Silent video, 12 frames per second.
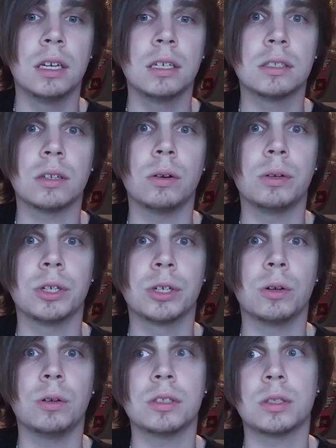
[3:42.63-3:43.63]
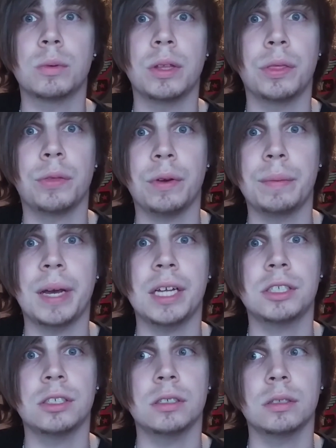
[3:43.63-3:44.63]
So your goal is to win 3
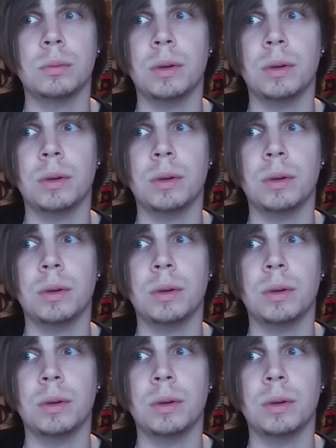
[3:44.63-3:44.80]
matches,